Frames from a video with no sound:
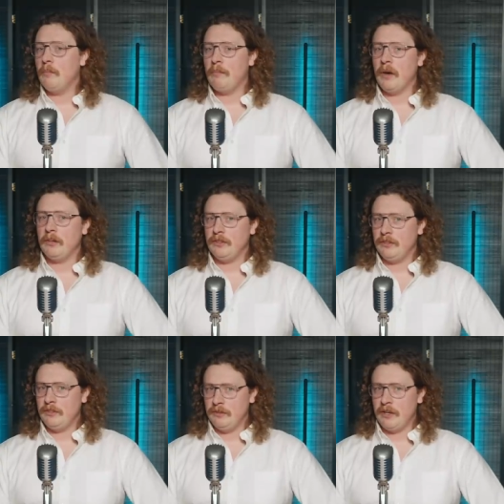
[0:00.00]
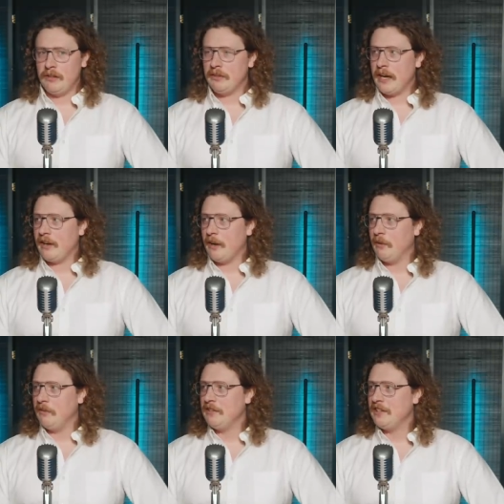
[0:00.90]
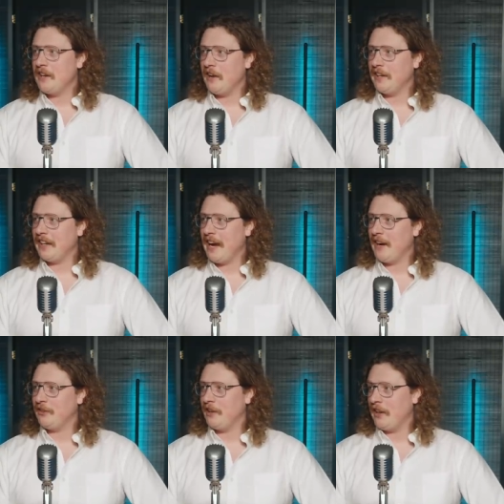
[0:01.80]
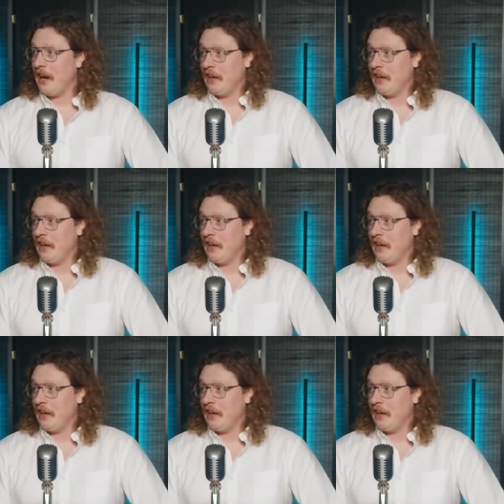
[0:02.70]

but you know, you can go and, and get a house, and,